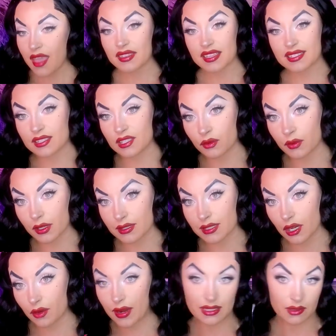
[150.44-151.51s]
This isn't a real
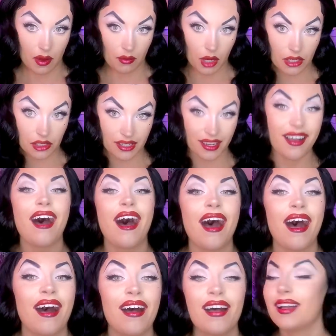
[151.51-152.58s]
cigarette, it's my brush.
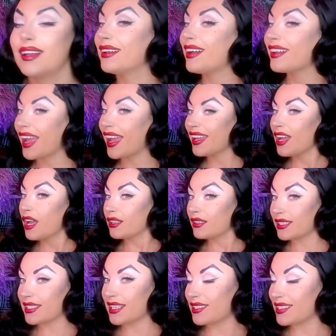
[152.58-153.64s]
Okay,
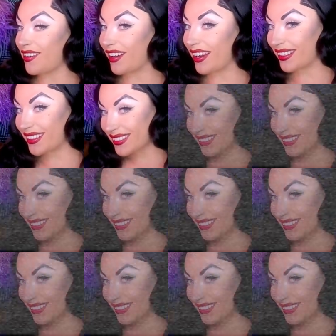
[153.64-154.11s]
let's get it started.